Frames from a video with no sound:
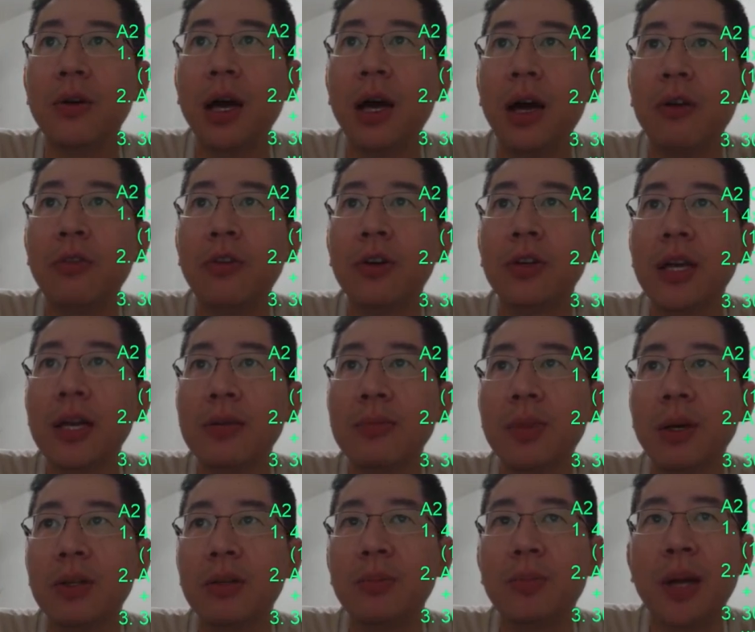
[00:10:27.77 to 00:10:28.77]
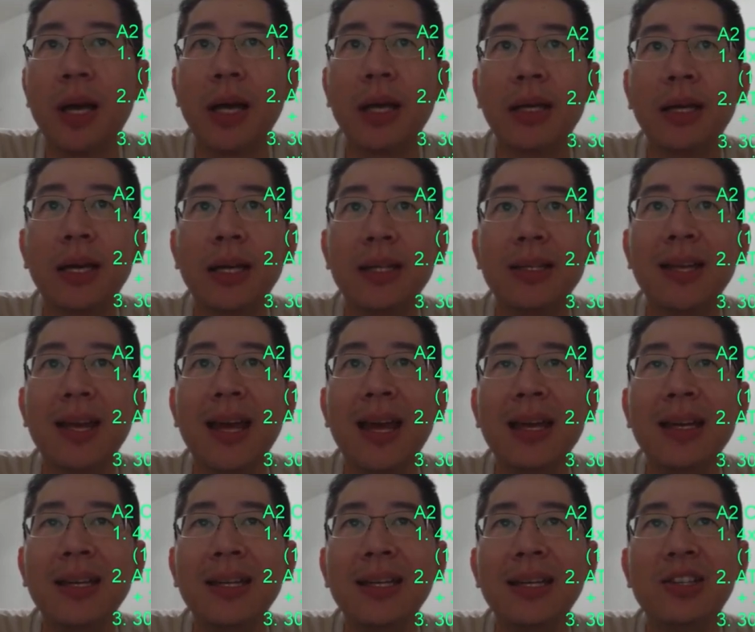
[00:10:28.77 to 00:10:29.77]
4 times multiplier, a
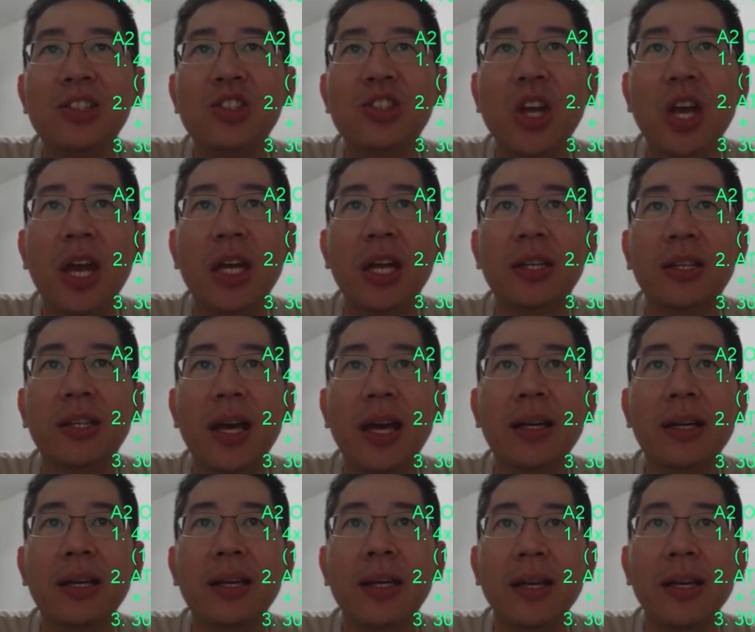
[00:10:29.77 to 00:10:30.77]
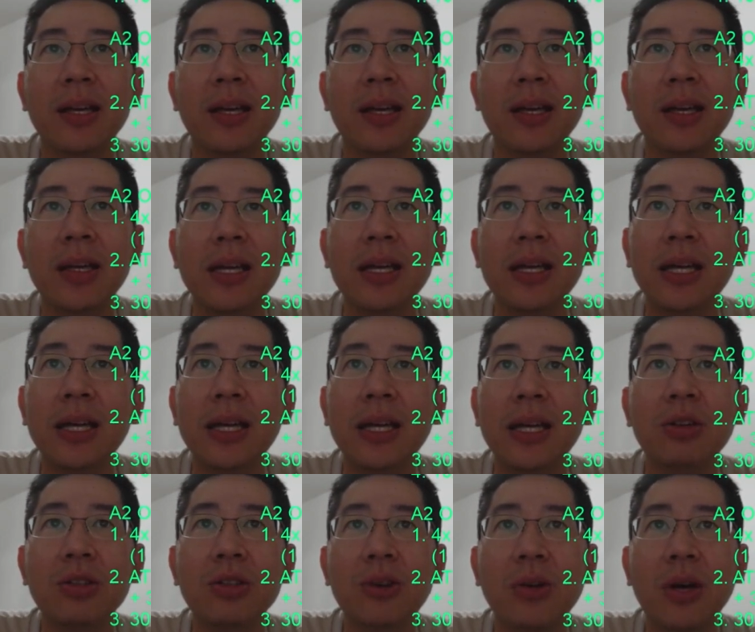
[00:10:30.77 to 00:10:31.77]
10 hit chain attack. Okay, it
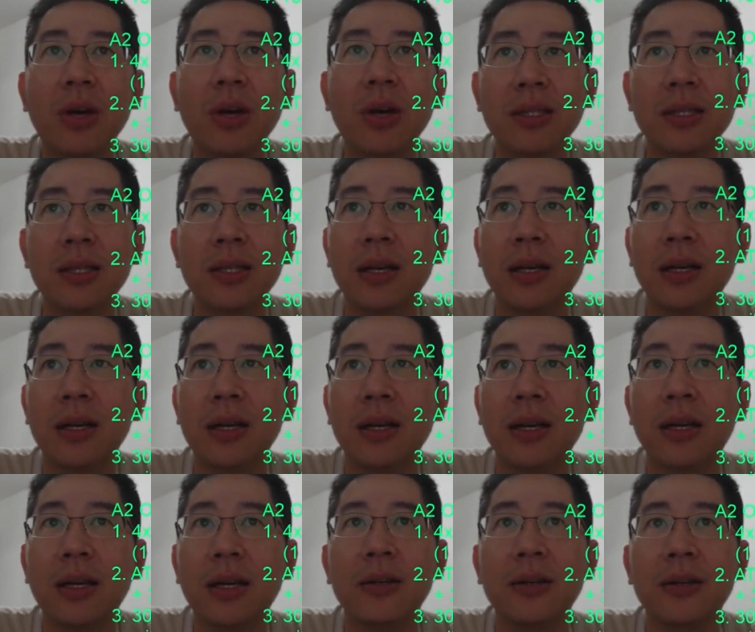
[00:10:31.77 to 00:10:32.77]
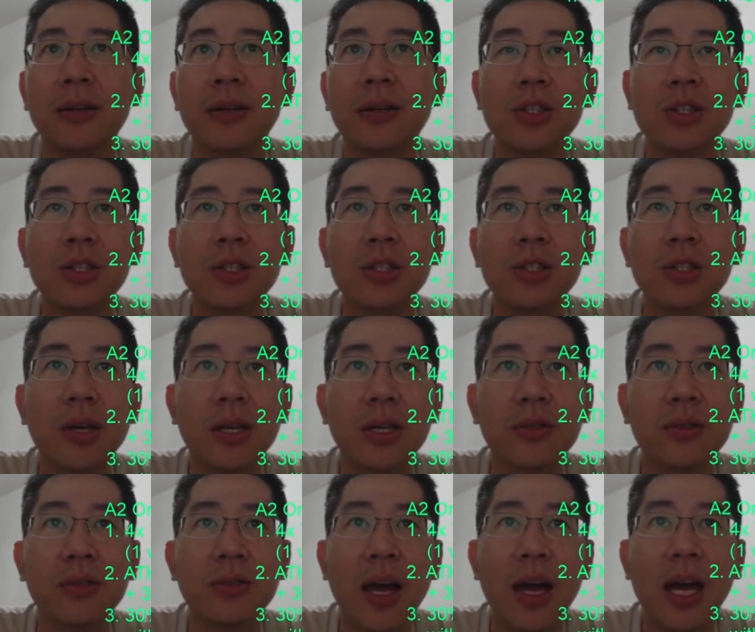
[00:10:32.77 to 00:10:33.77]
also has she also has
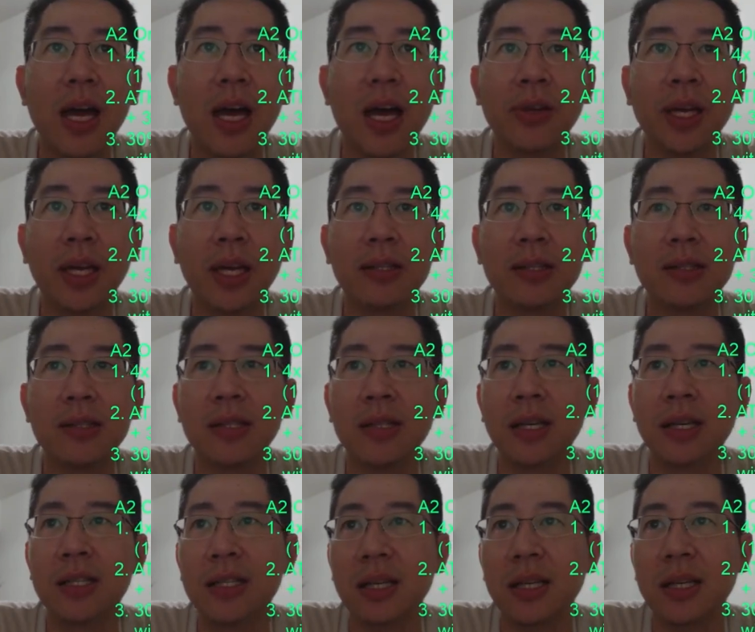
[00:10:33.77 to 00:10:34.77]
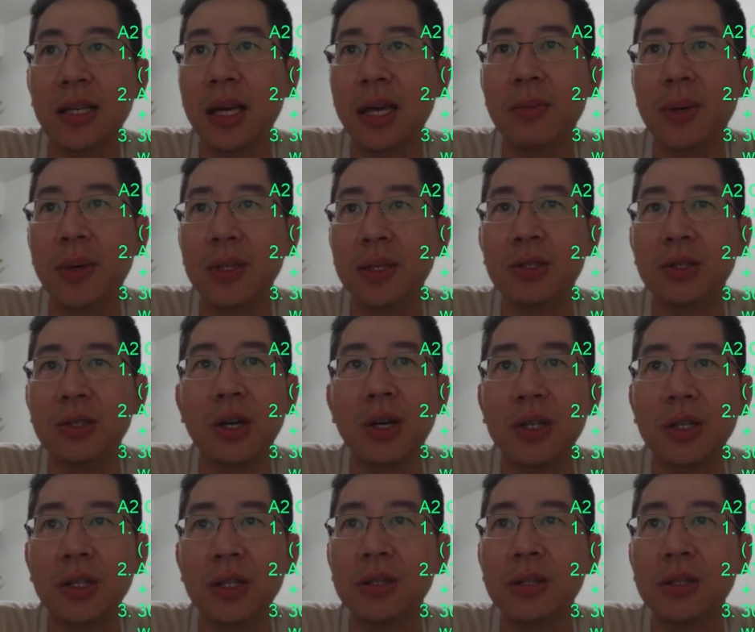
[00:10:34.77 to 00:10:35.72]
5, 8, 6. Okay, but you gotta